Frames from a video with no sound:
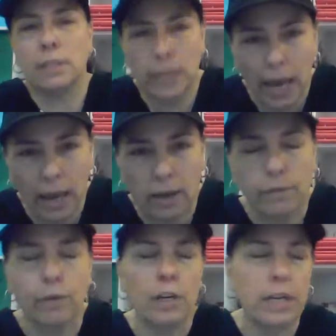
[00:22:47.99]
day
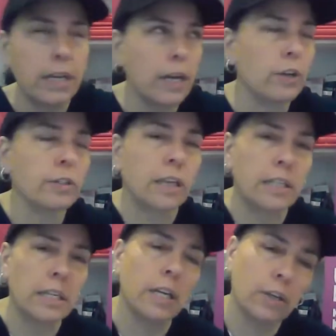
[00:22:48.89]
for years
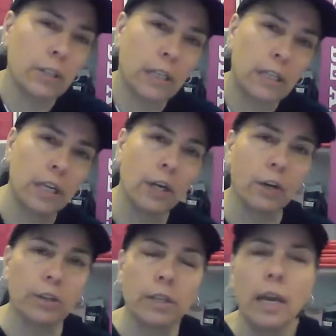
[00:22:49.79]
and years and
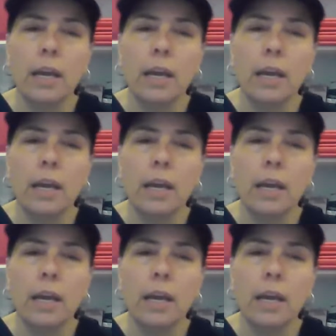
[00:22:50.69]
years.